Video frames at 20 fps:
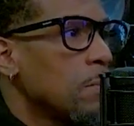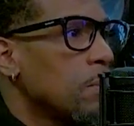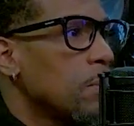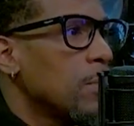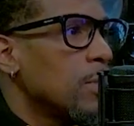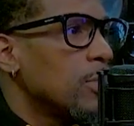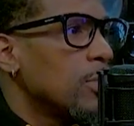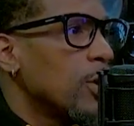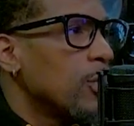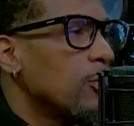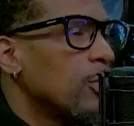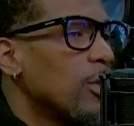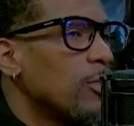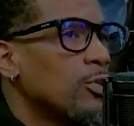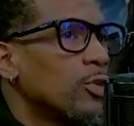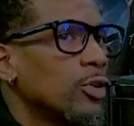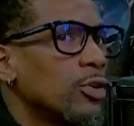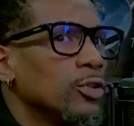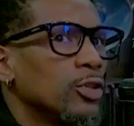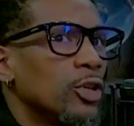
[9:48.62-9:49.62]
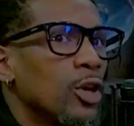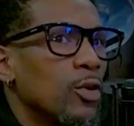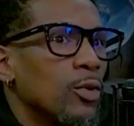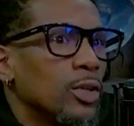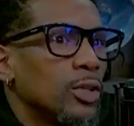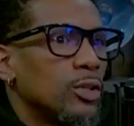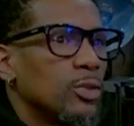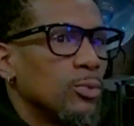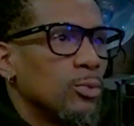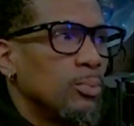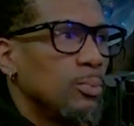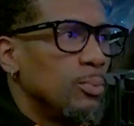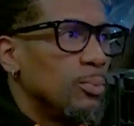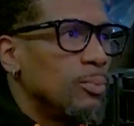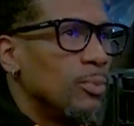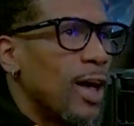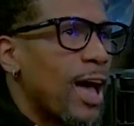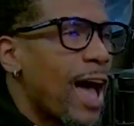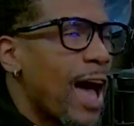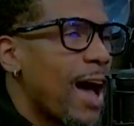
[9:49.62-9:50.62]
they're never going to
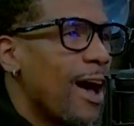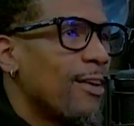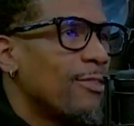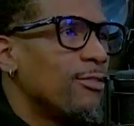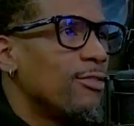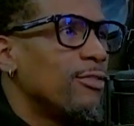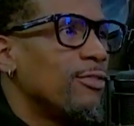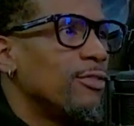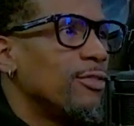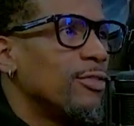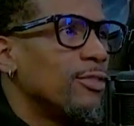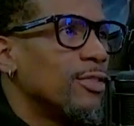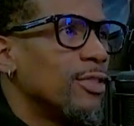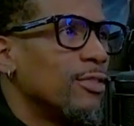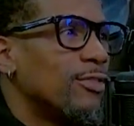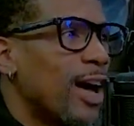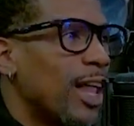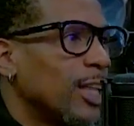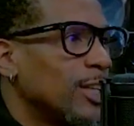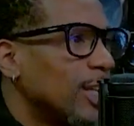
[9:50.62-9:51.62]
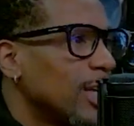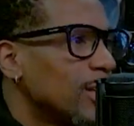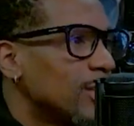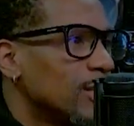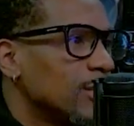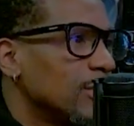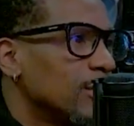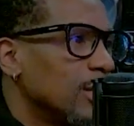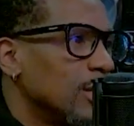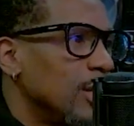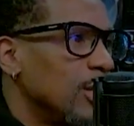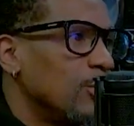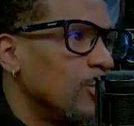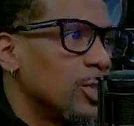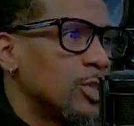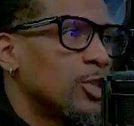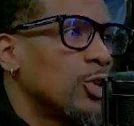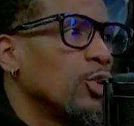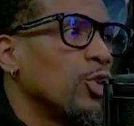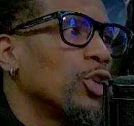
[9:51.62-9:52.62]
have the validation in
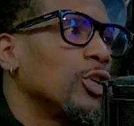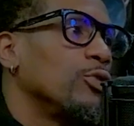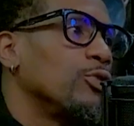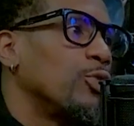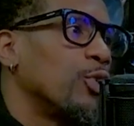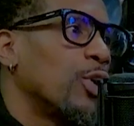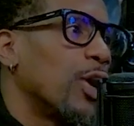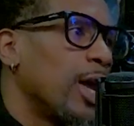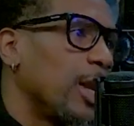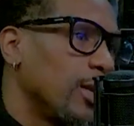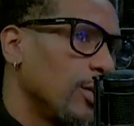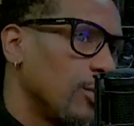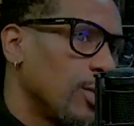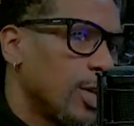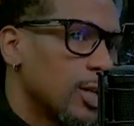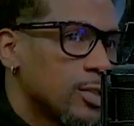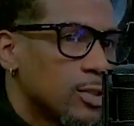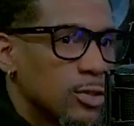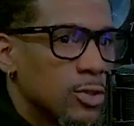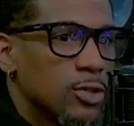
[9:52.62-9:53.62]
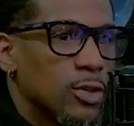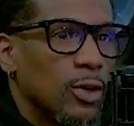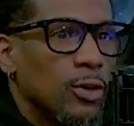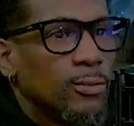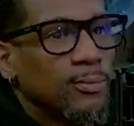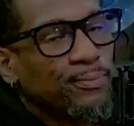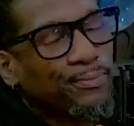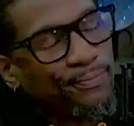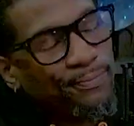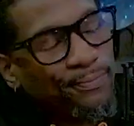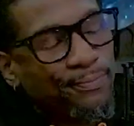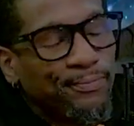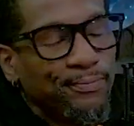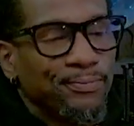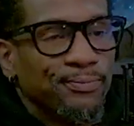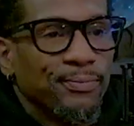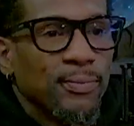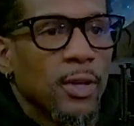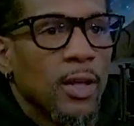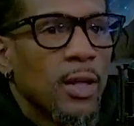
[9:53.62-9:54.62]
which they're looking for anyways. so yeah, mm-hmm.
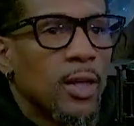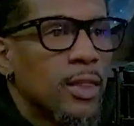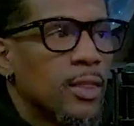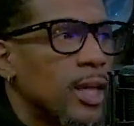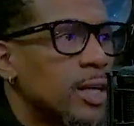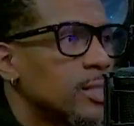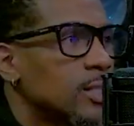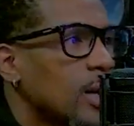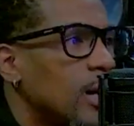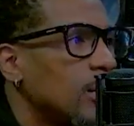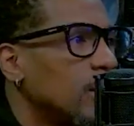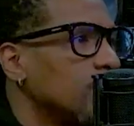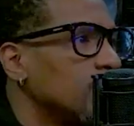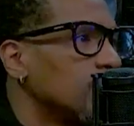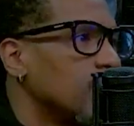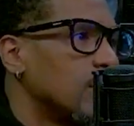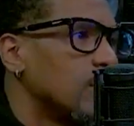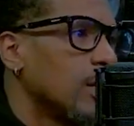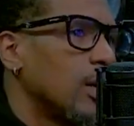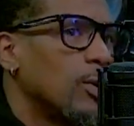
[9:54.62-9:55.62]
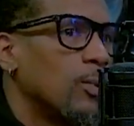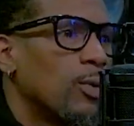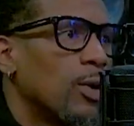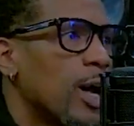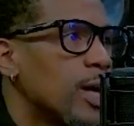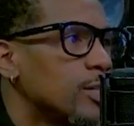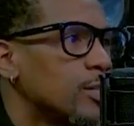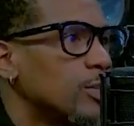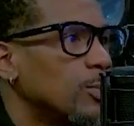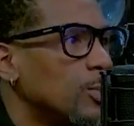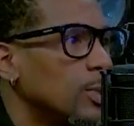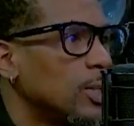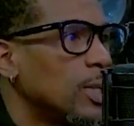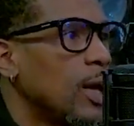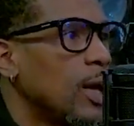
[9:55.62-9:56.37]
that's it. That's kind of that's kind of where I sit with that.